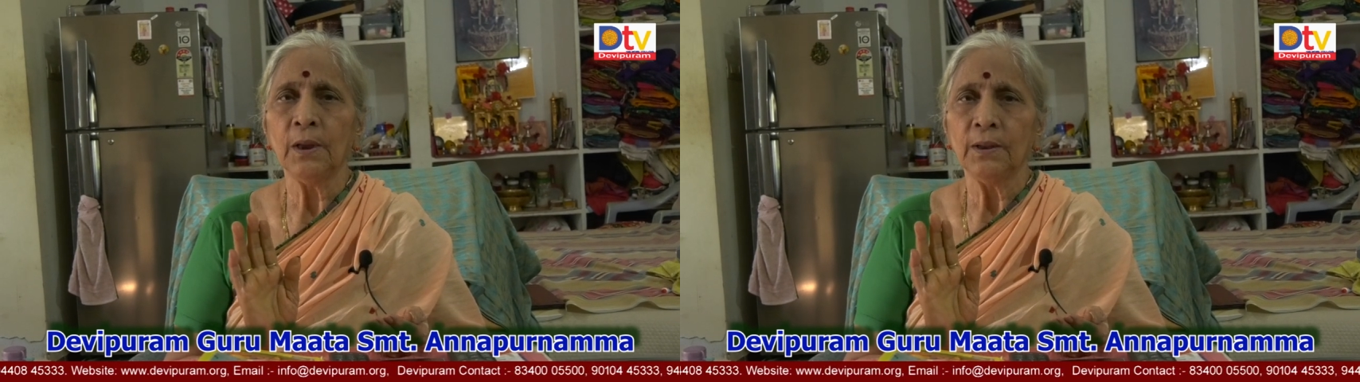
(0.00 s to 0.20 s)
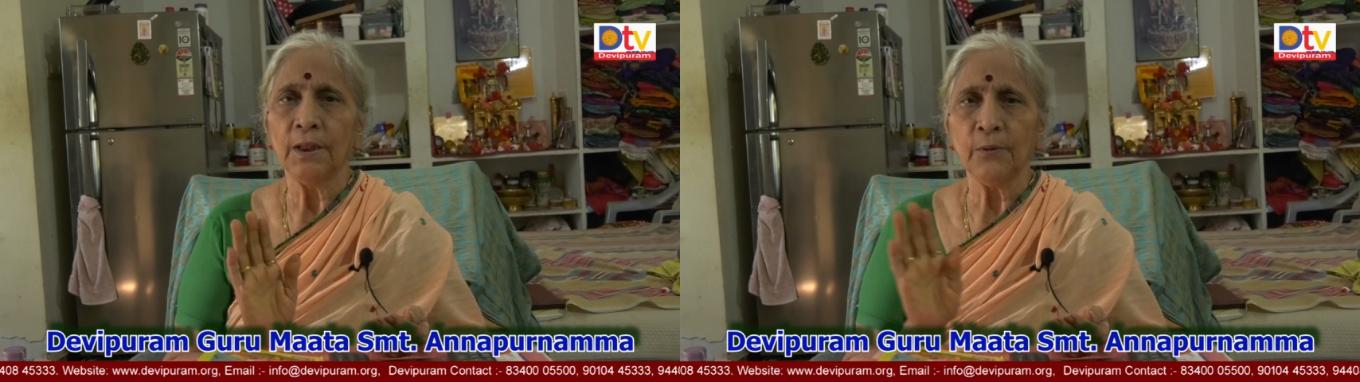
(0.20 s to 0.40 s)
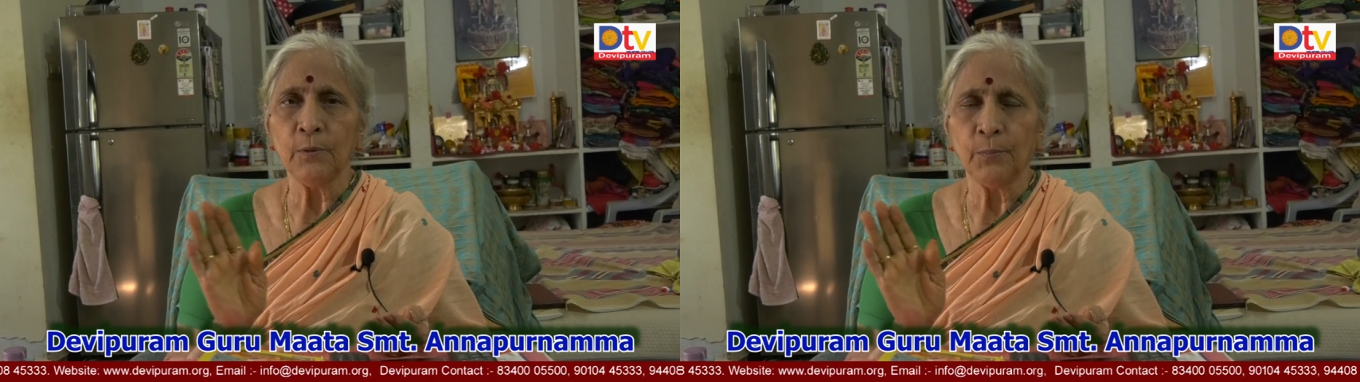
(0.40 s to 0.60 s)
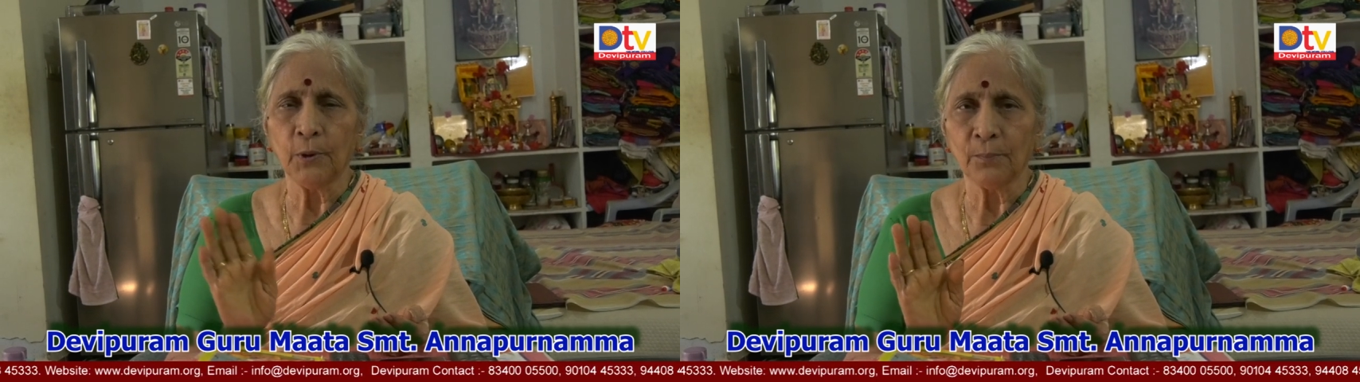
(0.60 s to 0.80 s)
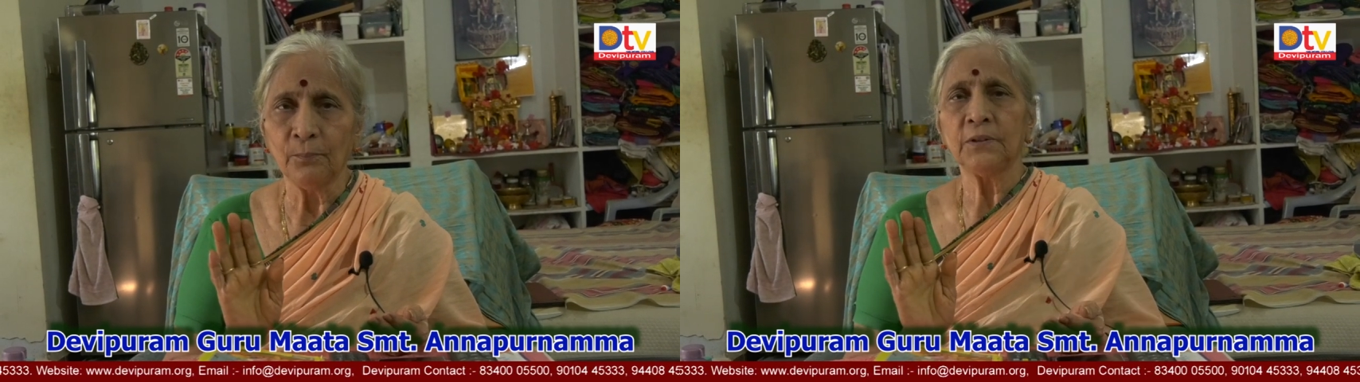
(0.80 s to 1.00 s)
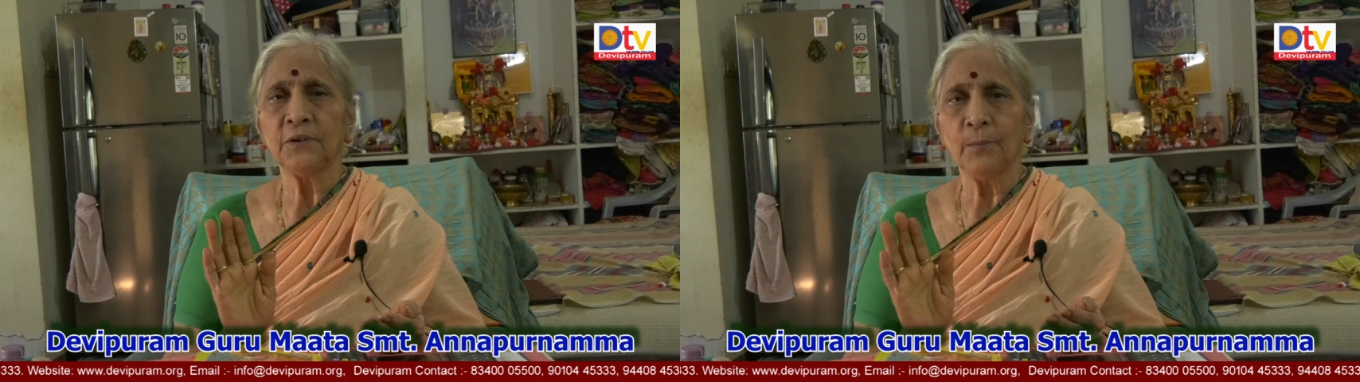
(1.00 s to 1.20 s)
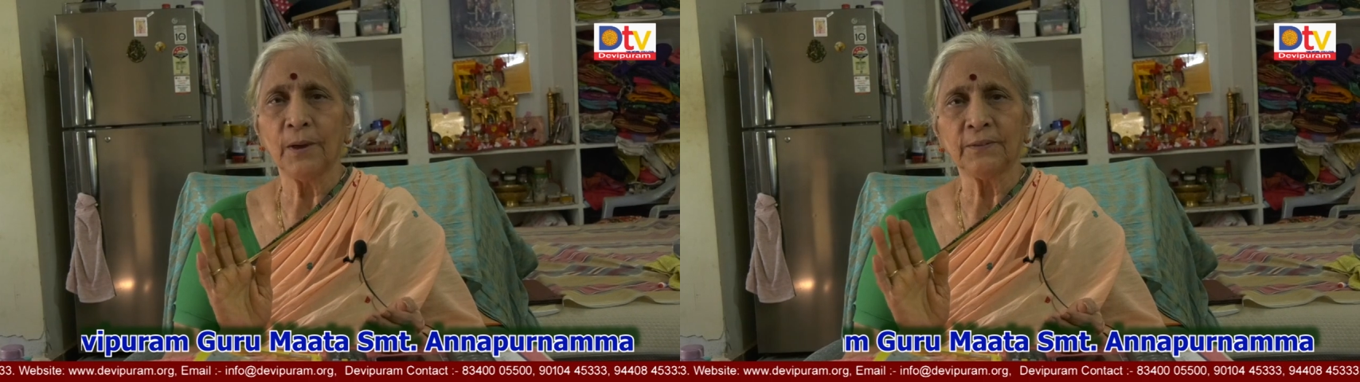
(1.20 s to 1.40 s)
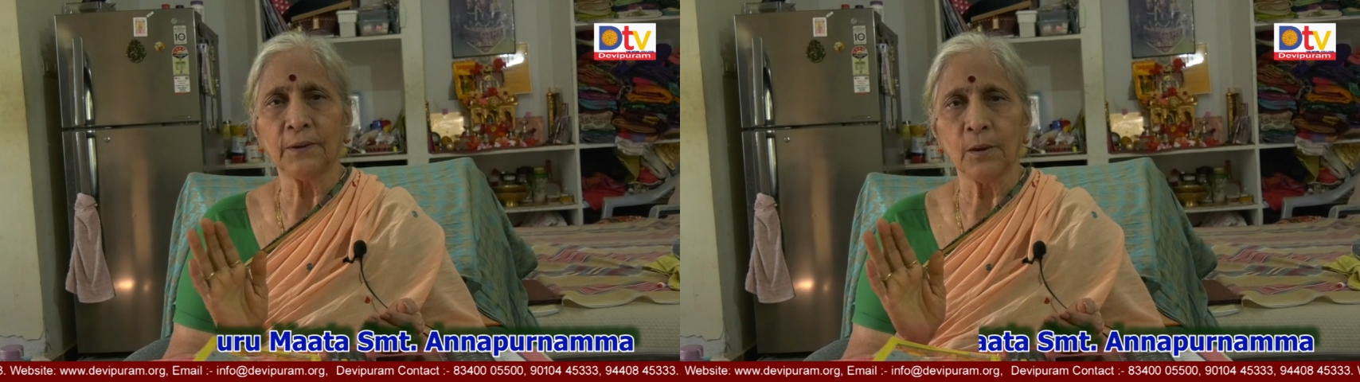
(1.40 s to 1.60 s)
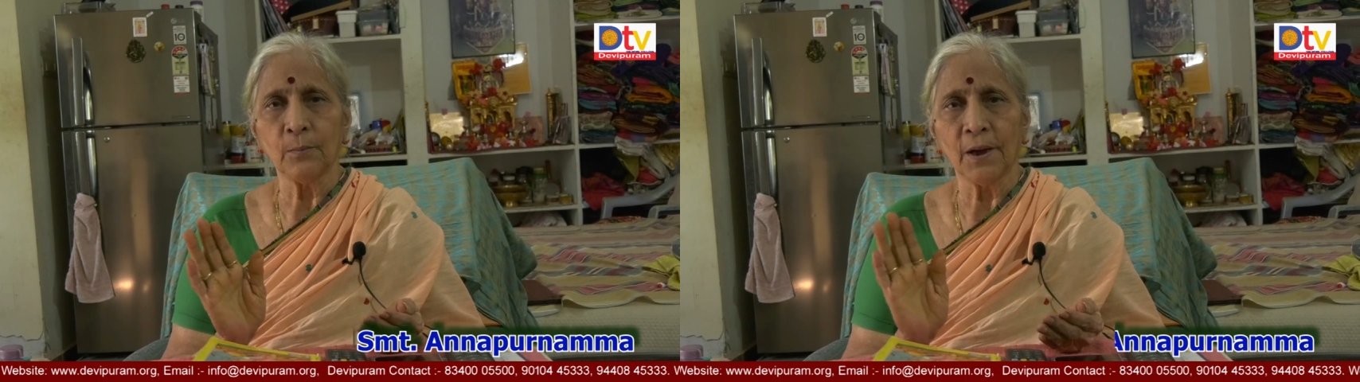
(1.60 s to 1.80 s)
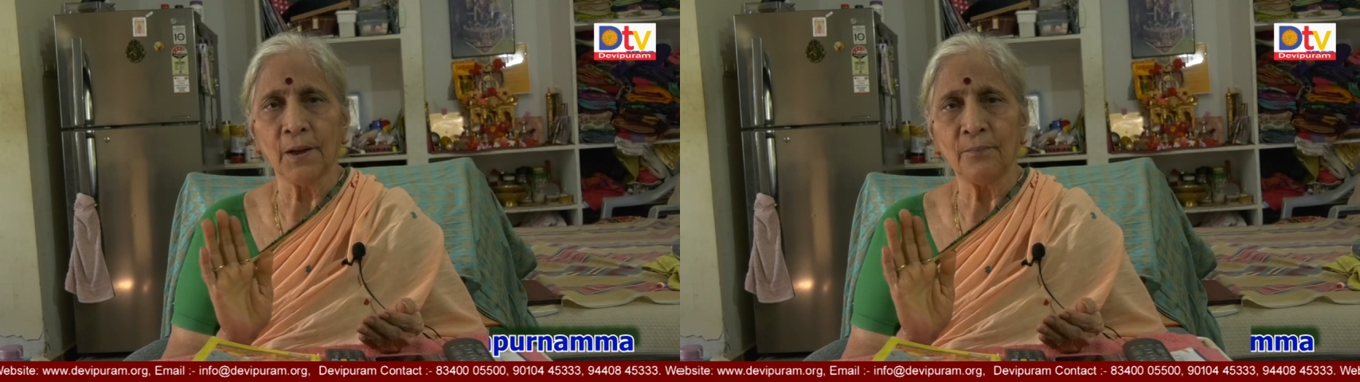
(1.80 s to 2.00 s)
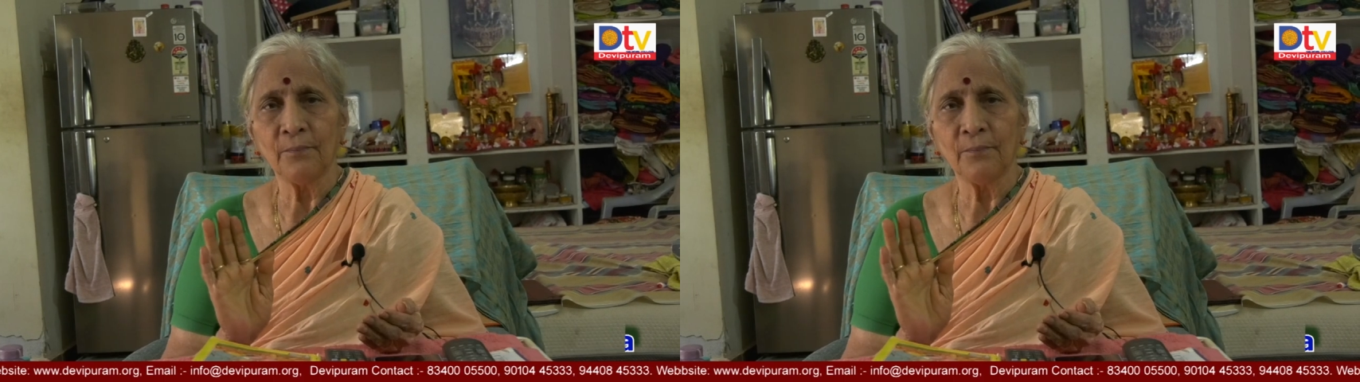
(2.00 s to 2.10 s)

Devipuram. Sri Namaha.